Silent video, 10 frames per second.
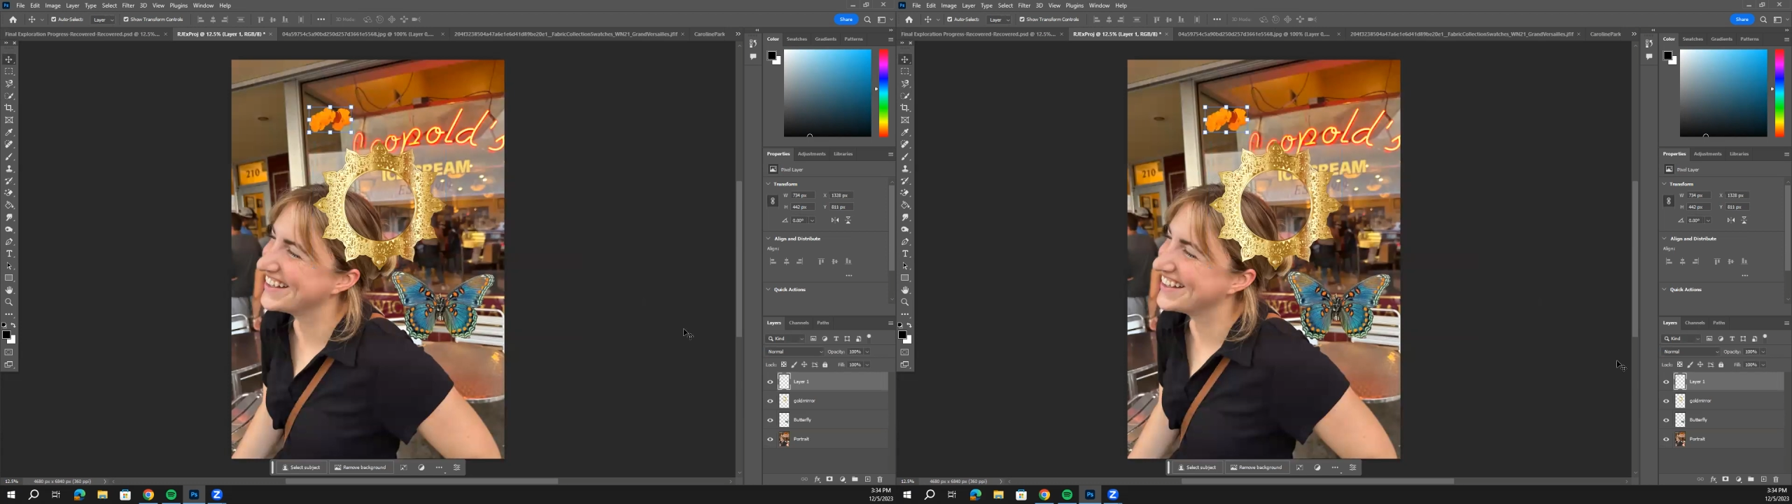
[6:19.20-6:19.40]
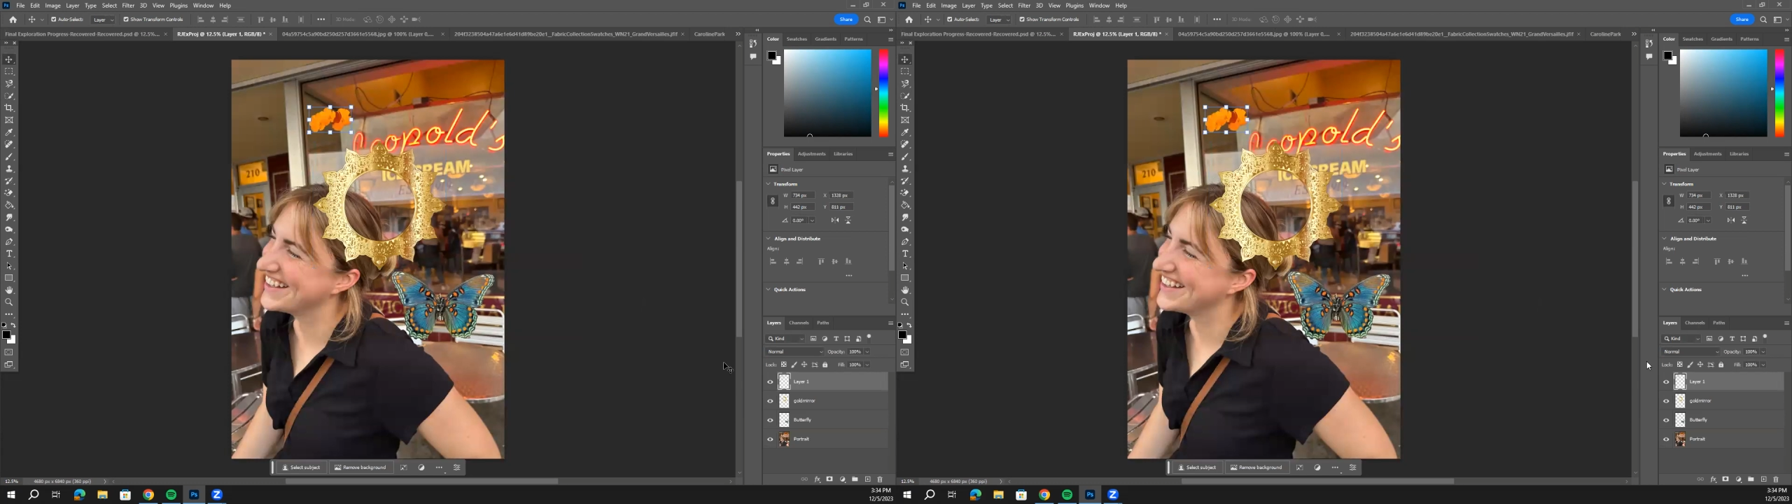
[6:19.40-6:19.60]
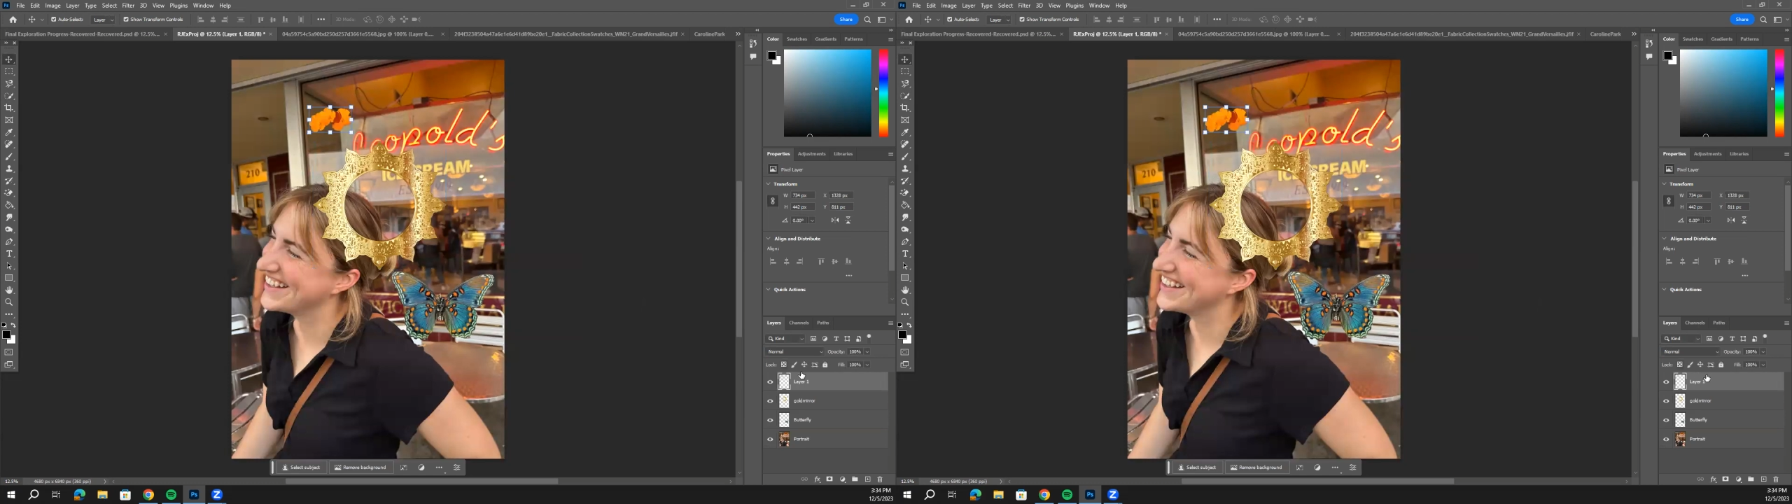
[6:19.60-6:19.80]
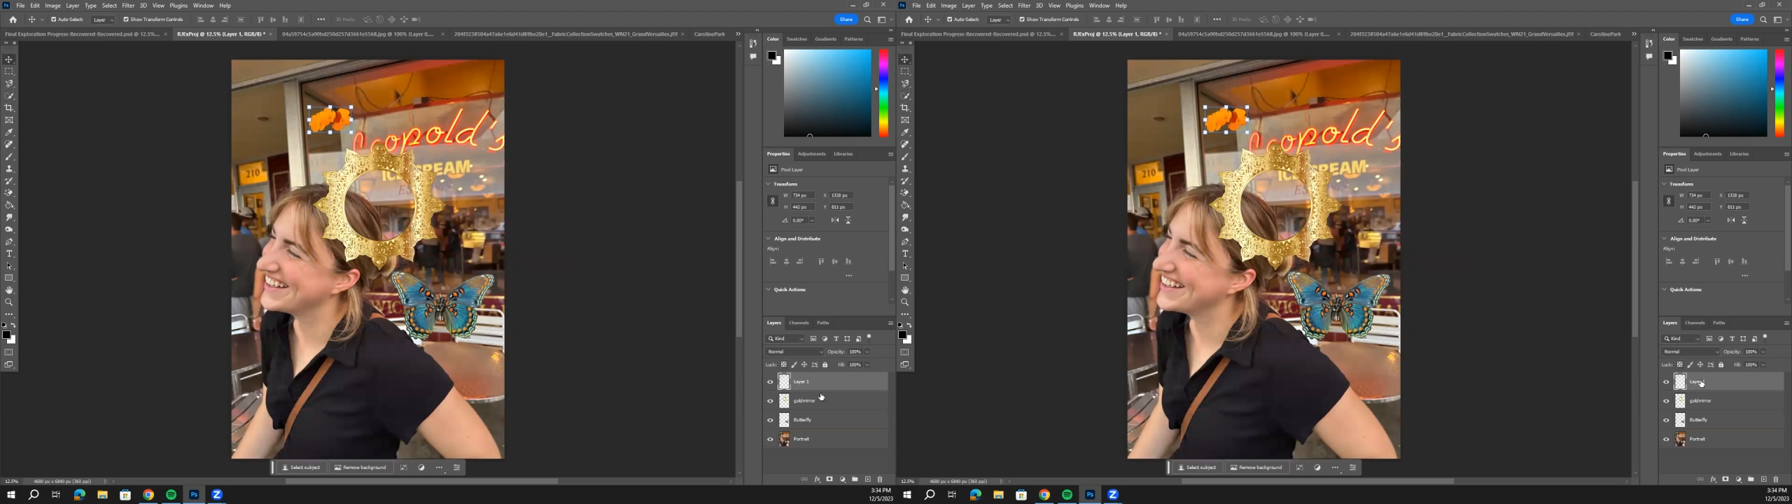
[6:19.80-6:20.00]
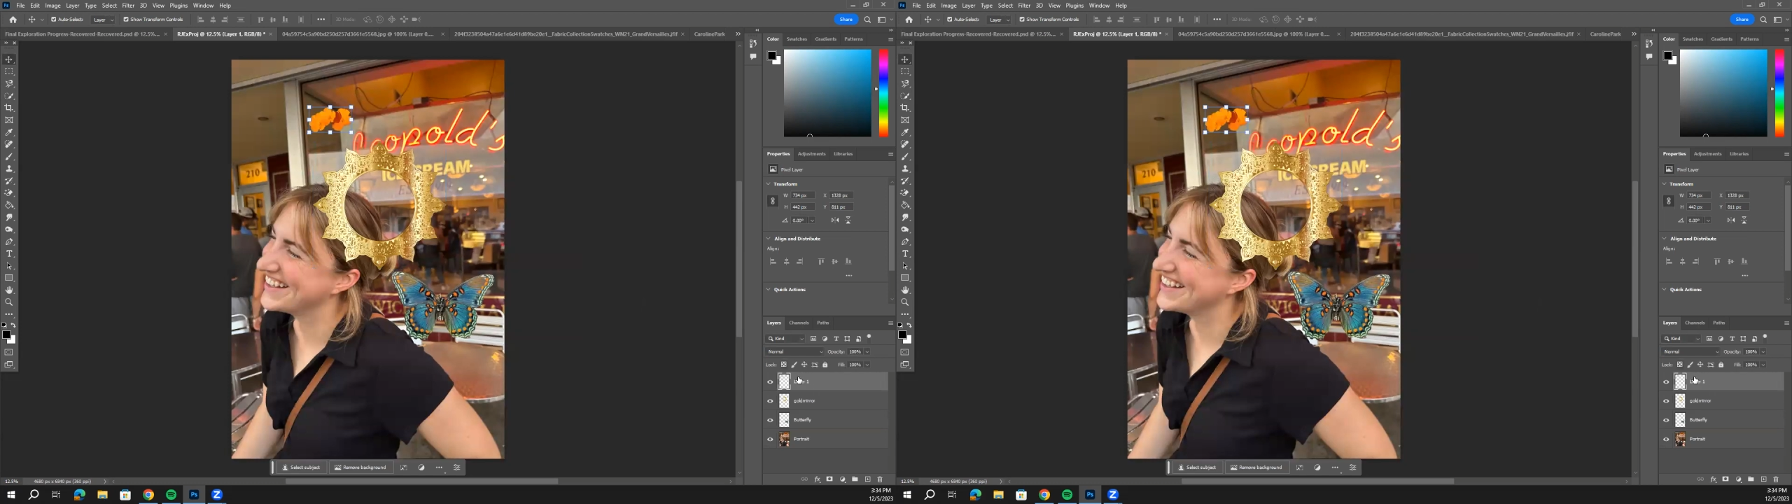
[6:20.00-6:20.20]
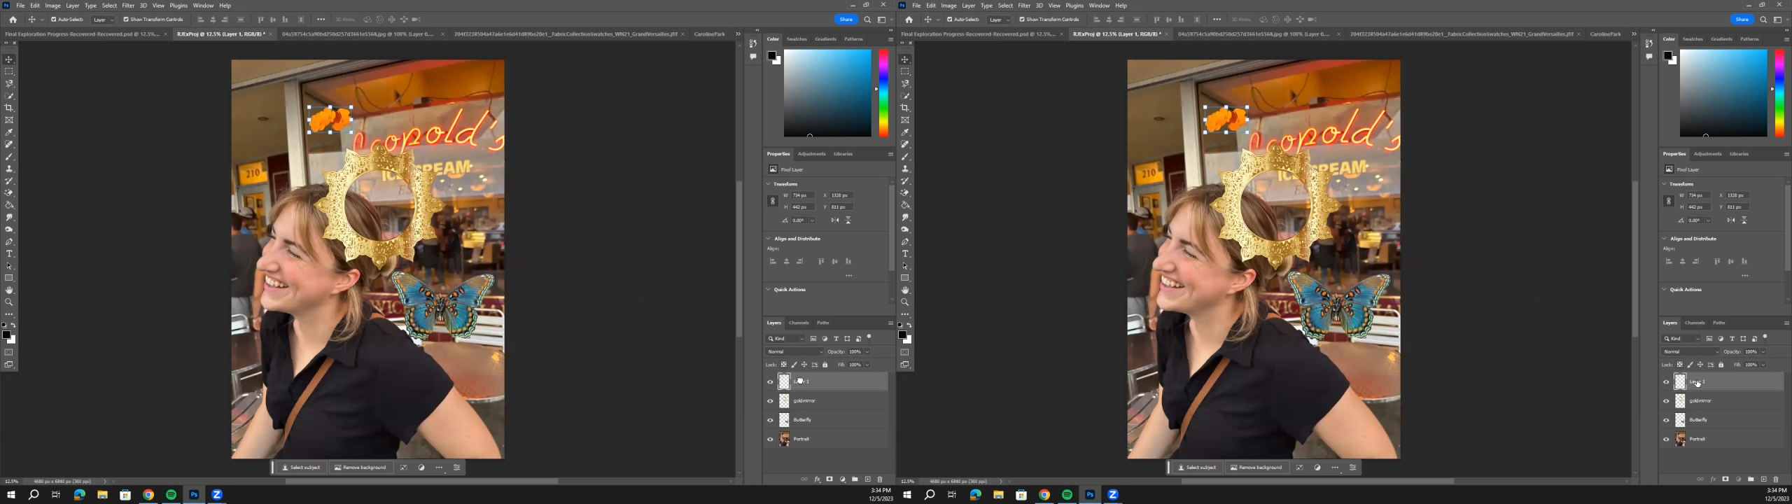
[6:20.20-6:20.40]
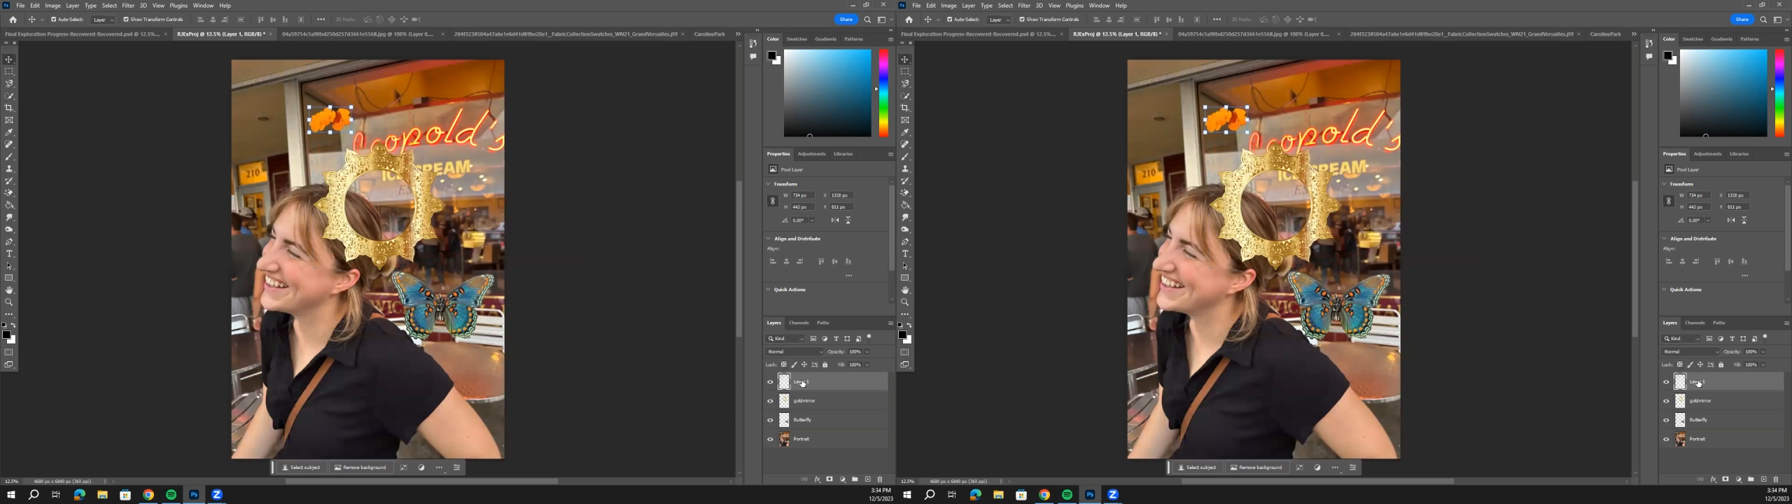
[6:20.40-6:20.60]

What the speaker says: Drop it down, it's opened up a